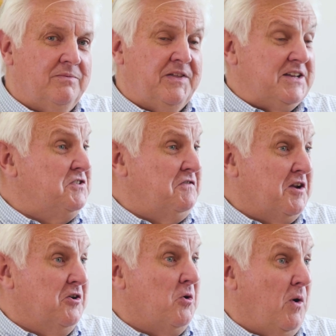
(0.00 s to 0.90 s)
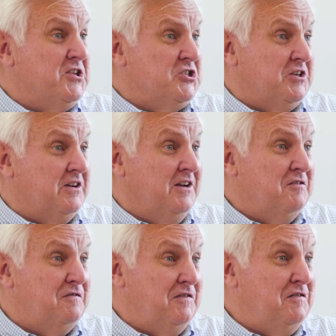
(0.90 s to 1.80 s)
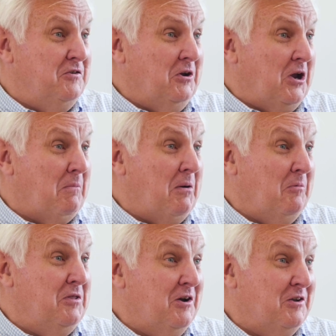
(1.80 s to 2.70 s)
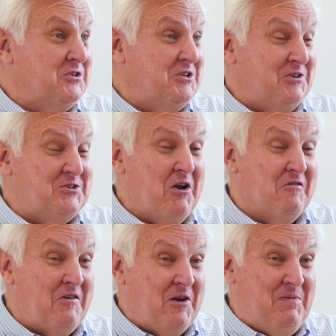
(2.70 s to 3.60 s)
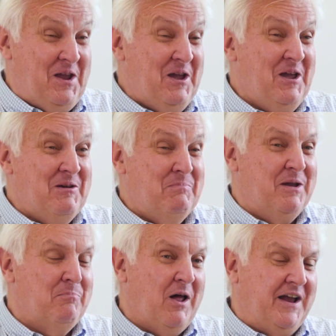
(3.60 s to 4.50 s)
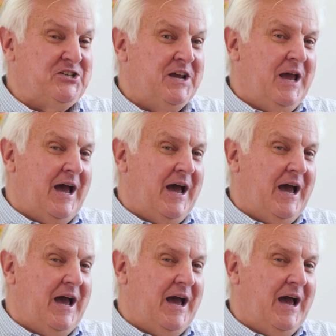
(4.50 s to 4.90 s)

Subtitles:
That's a very good question, and if you can come up with the answer yourself, I'd be obliged.